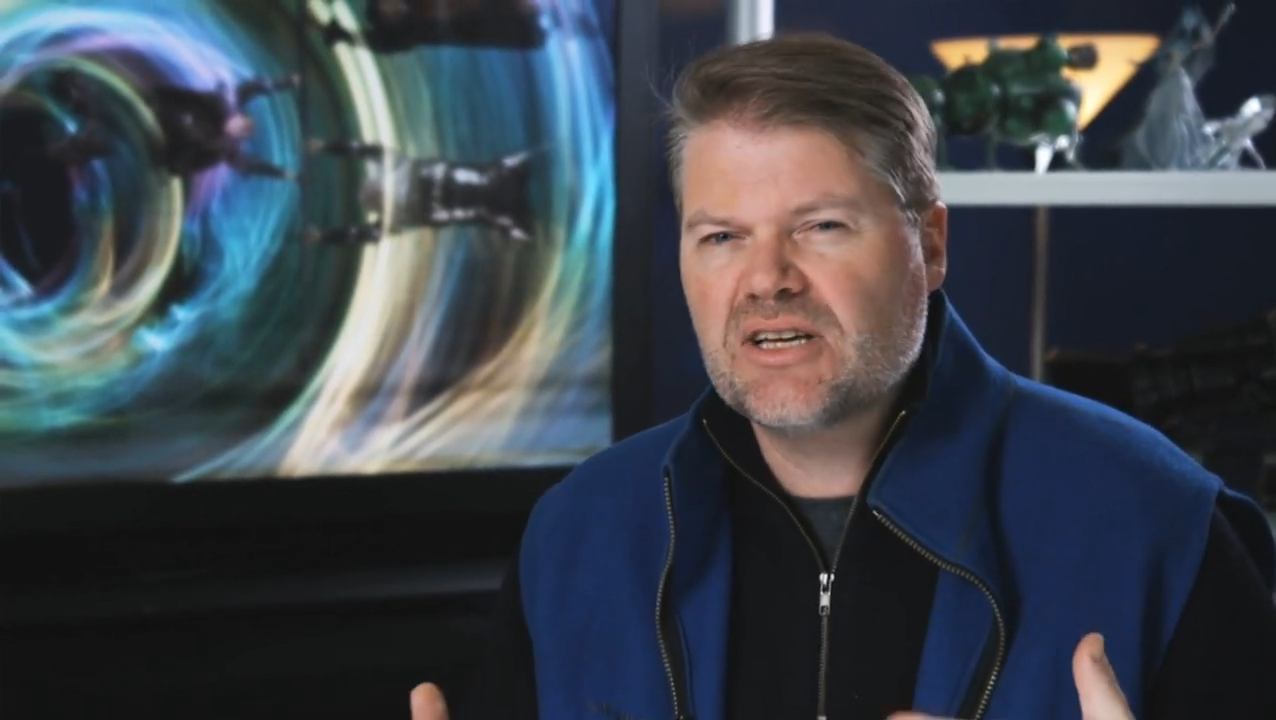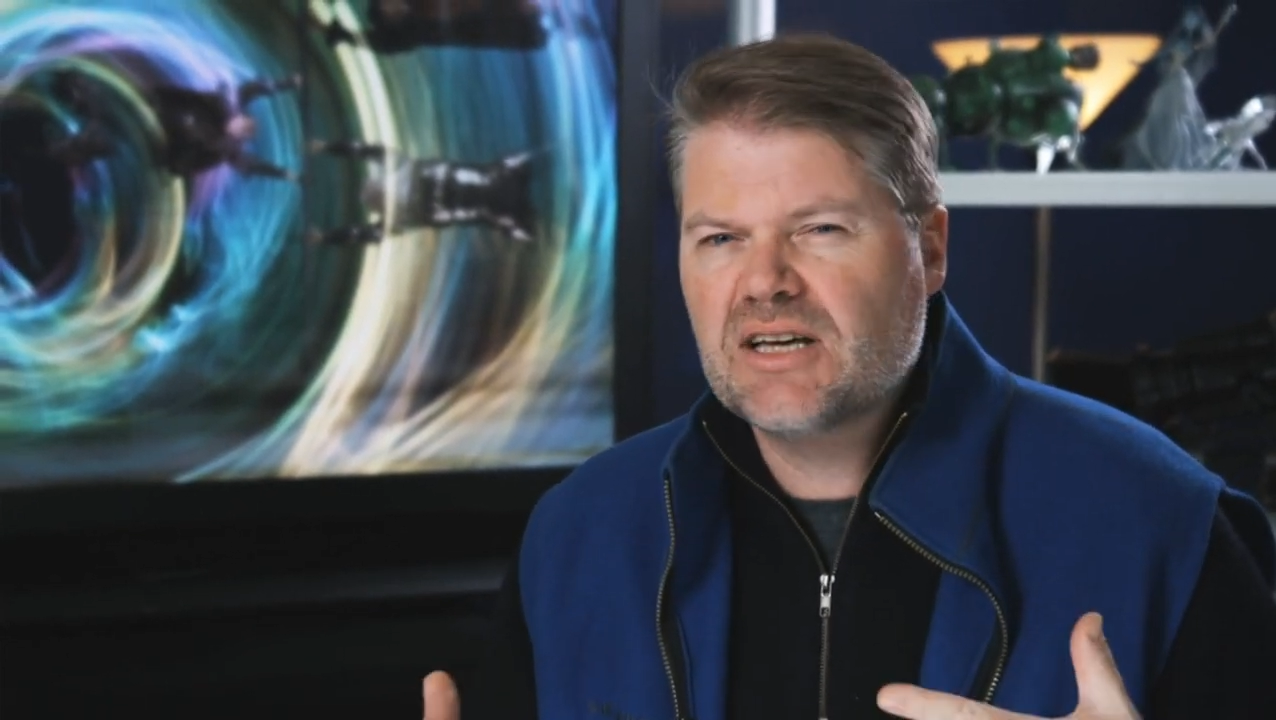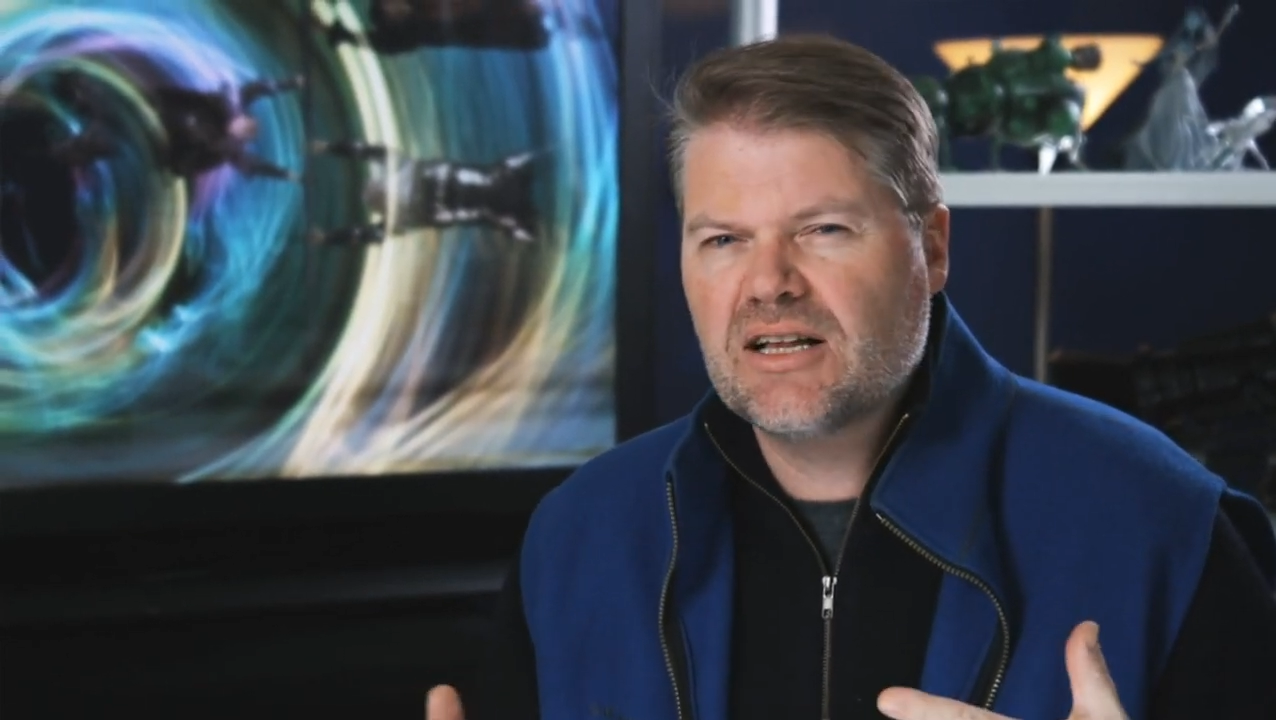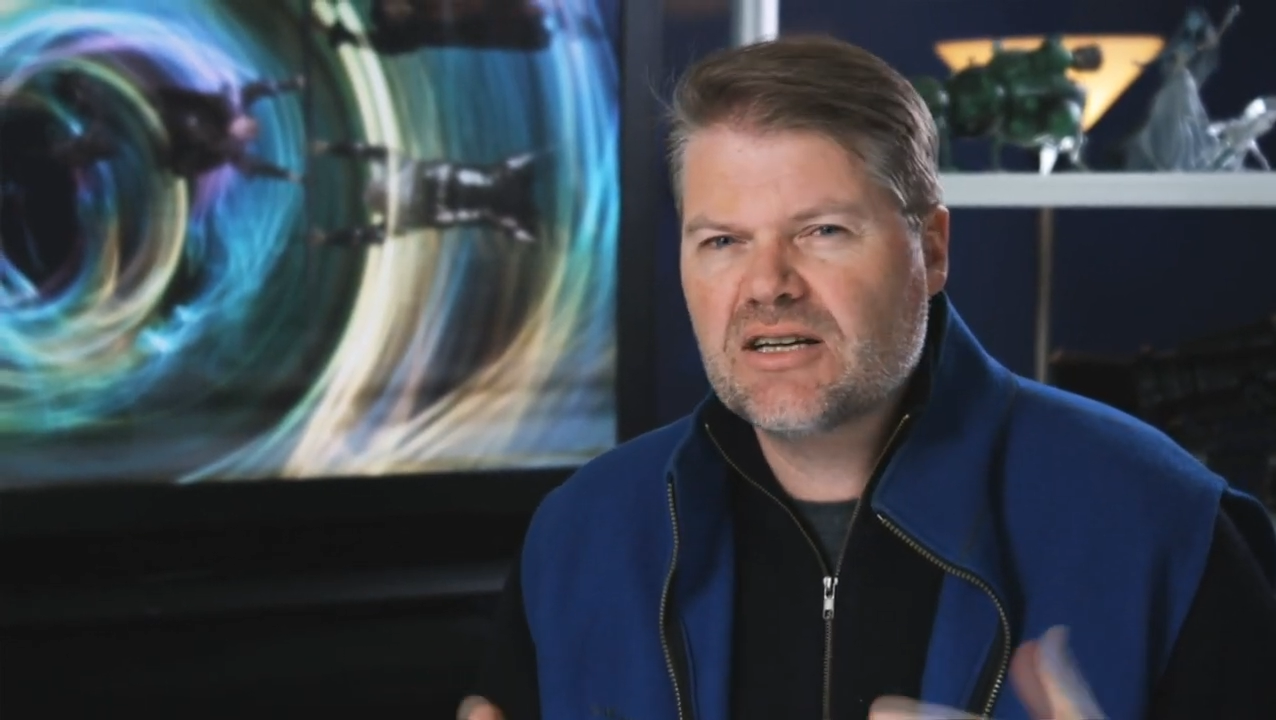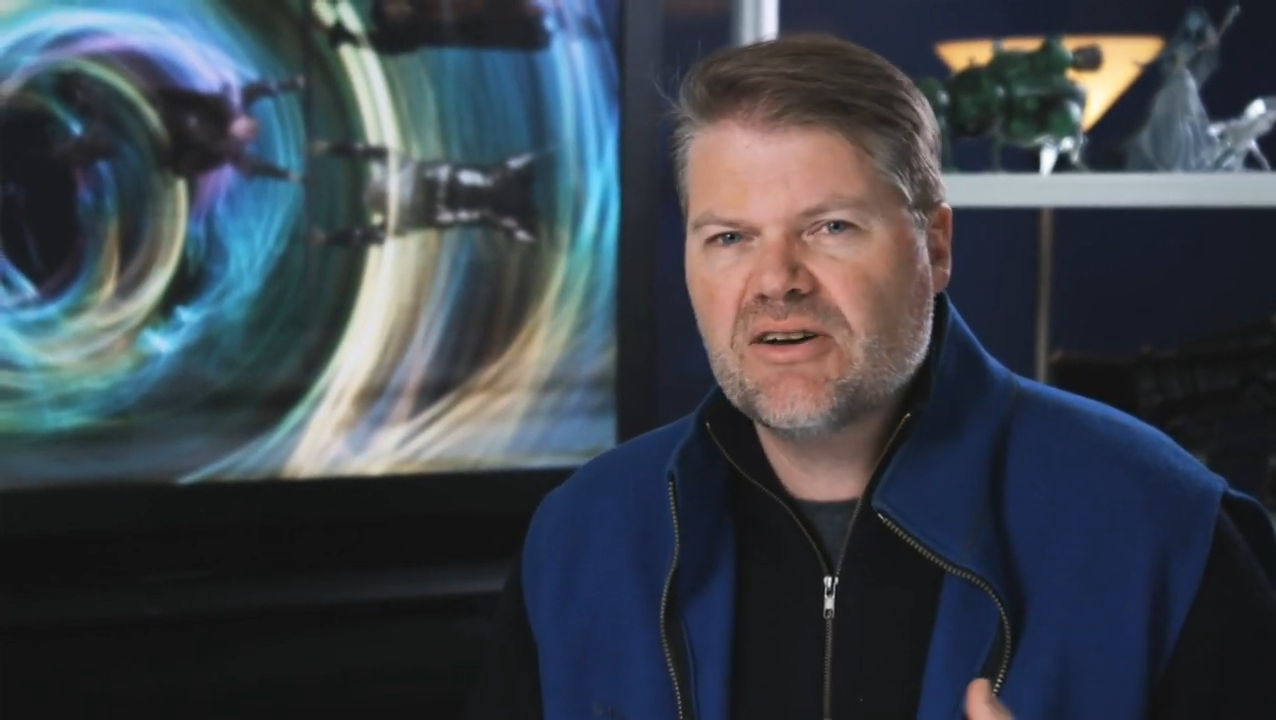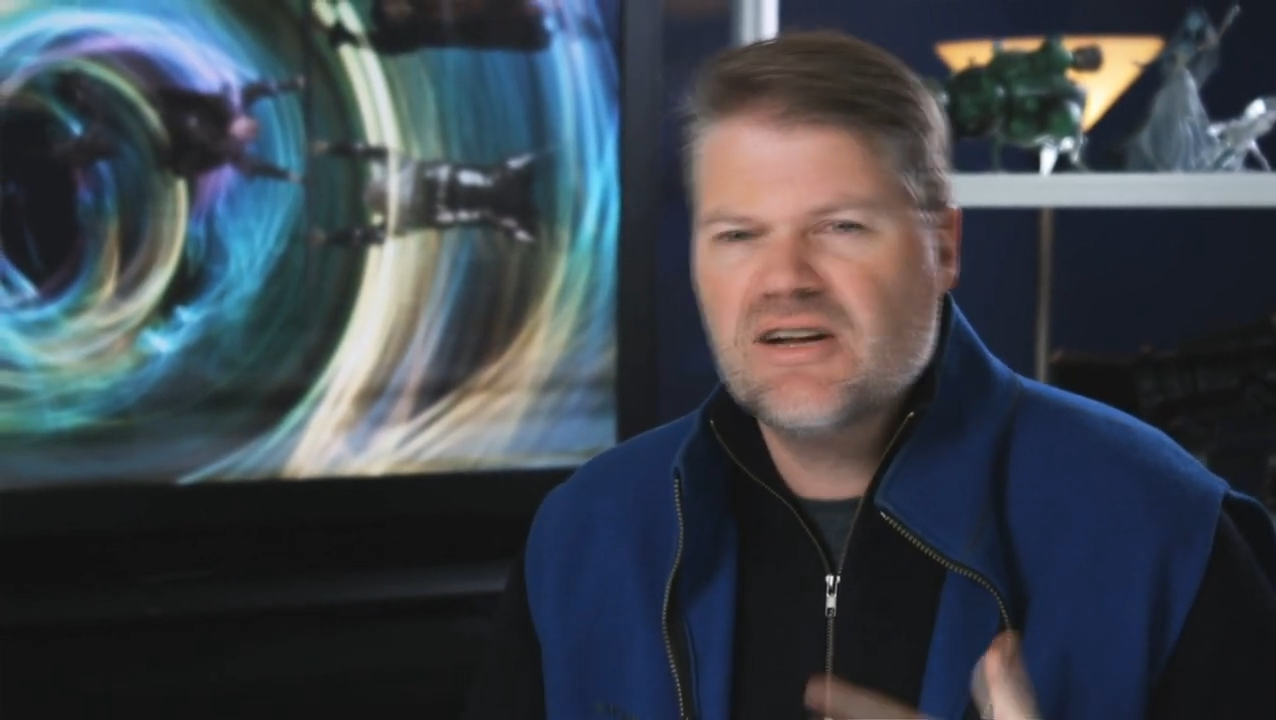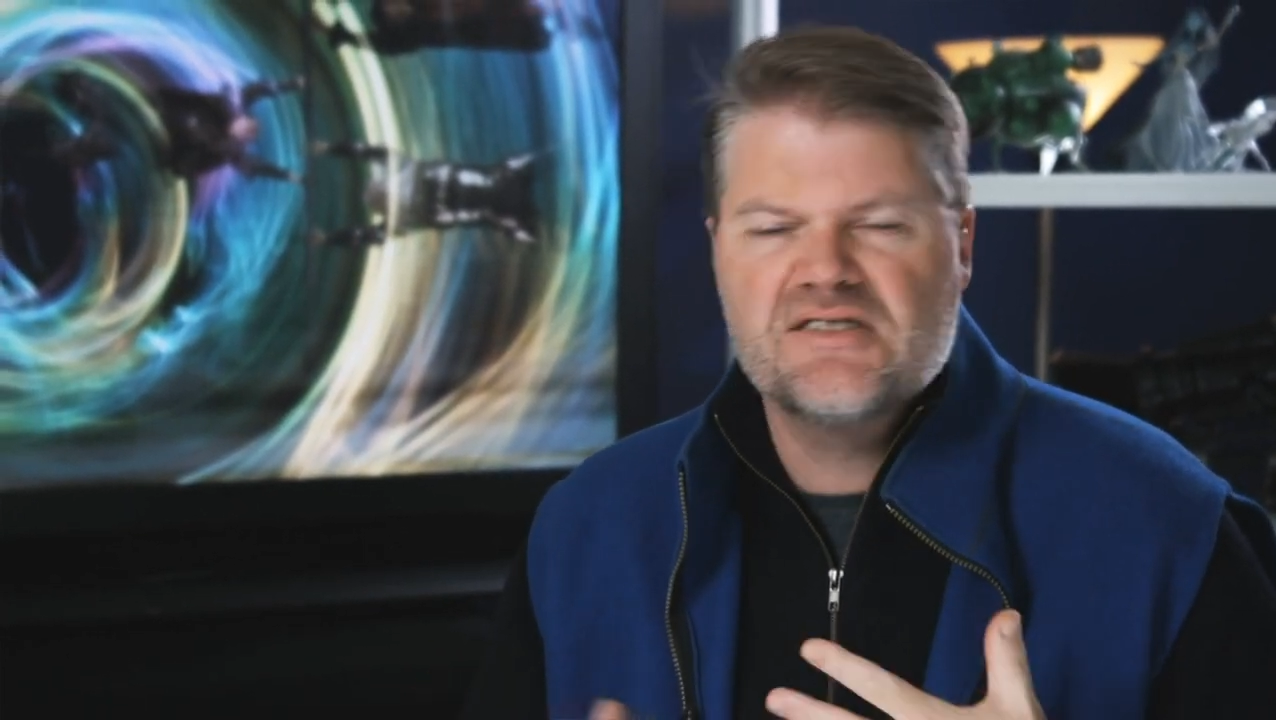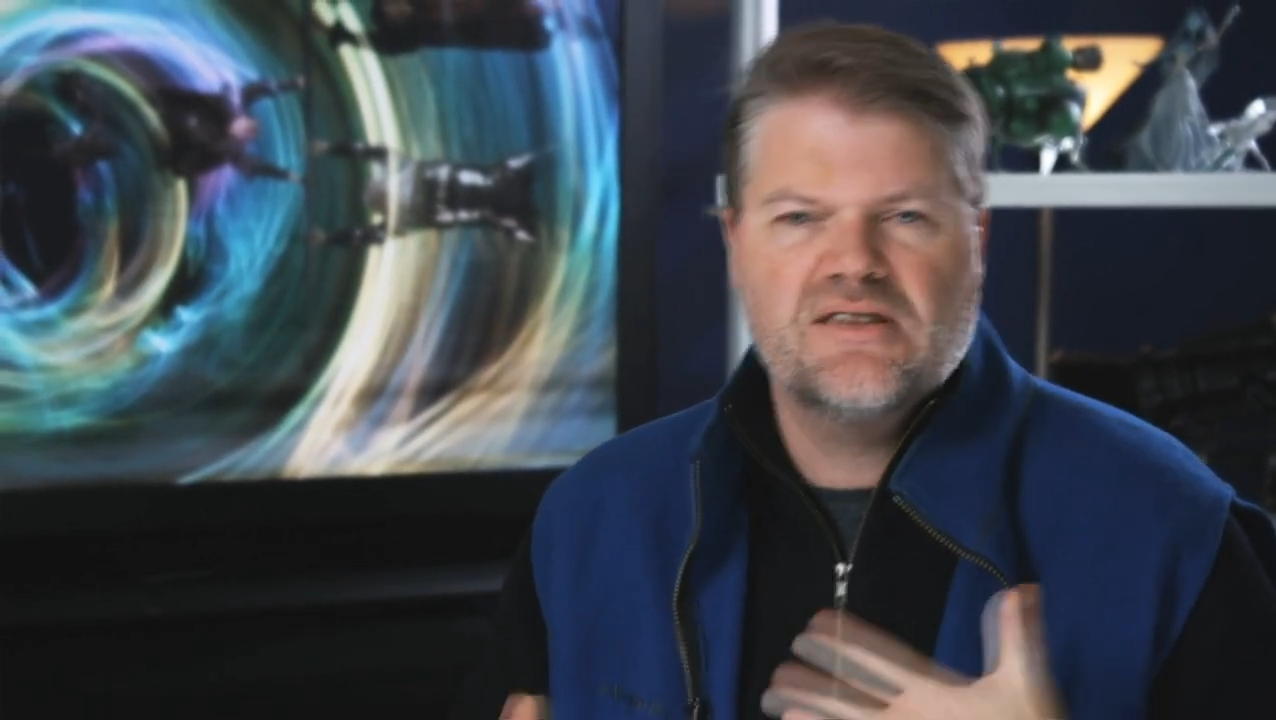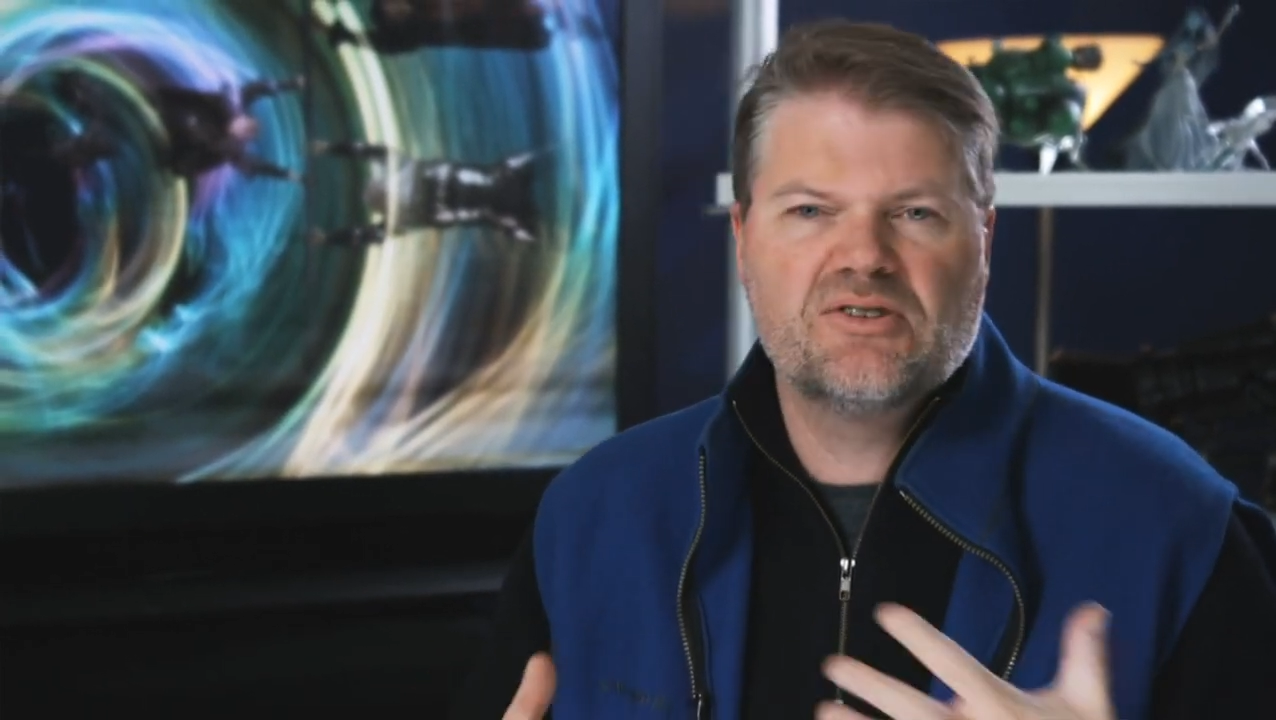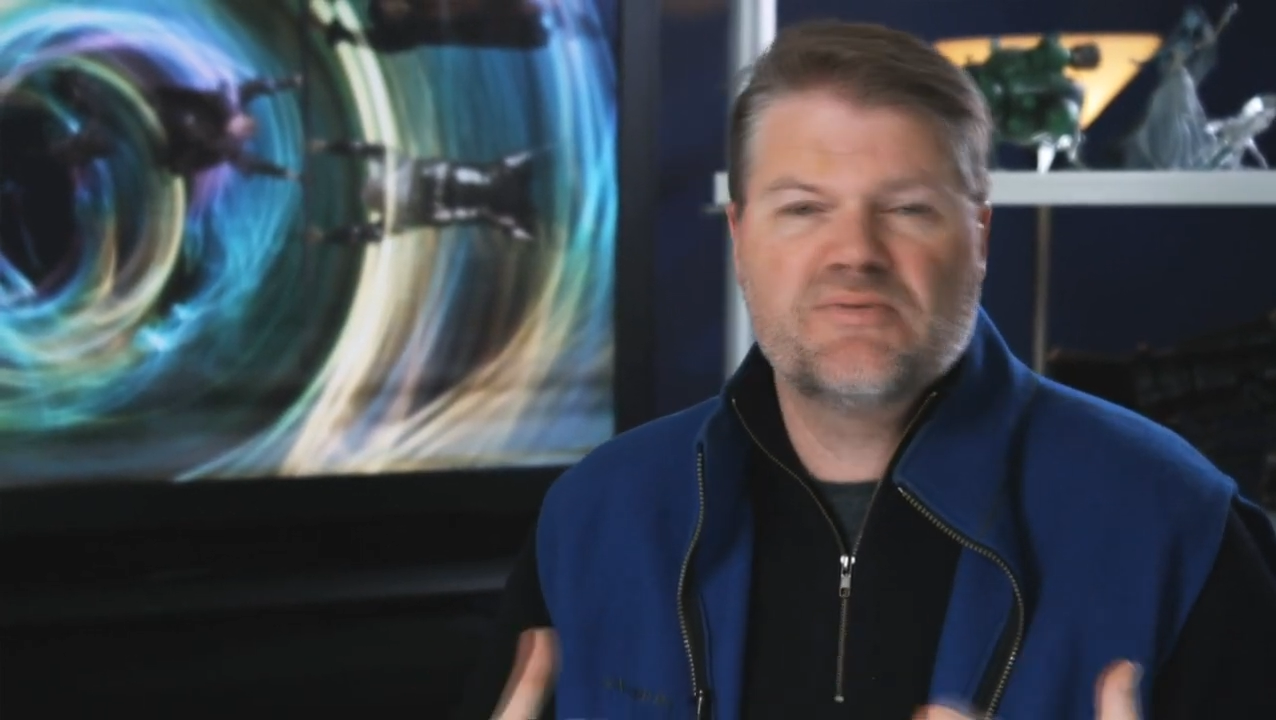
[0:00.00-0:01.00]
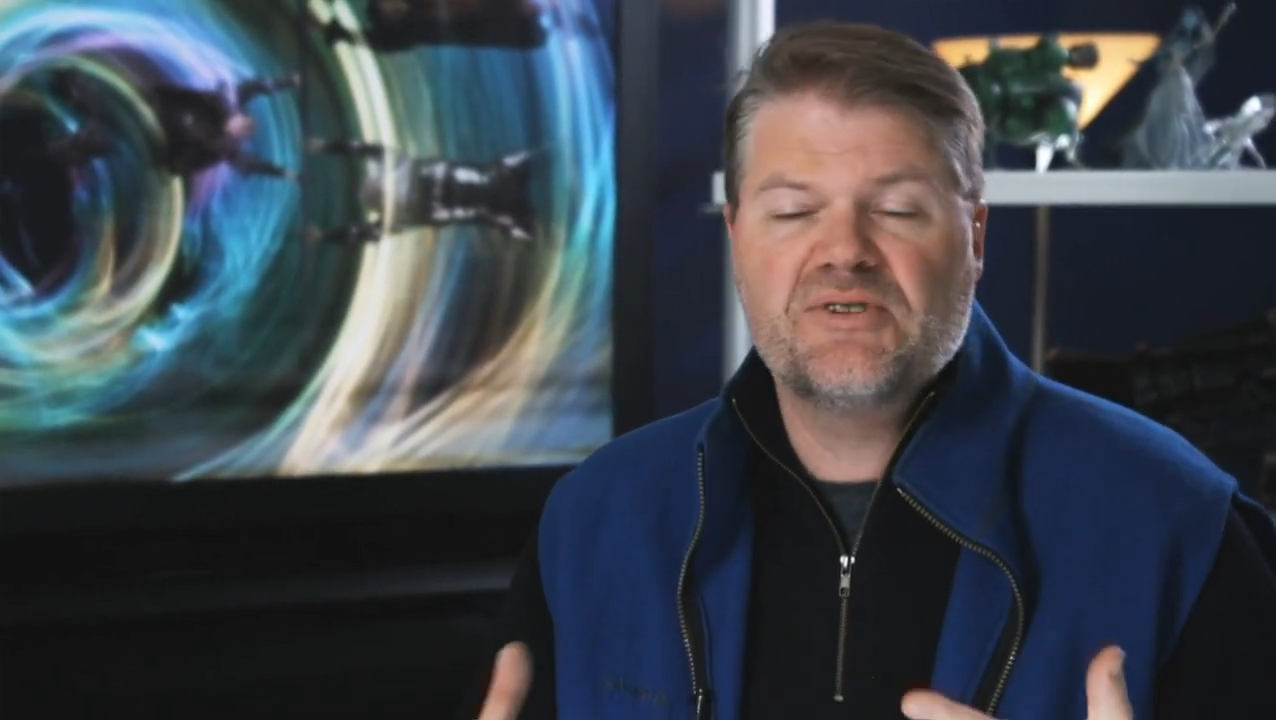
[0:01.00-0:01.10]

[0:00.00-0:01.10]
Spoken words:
color graded so it looked a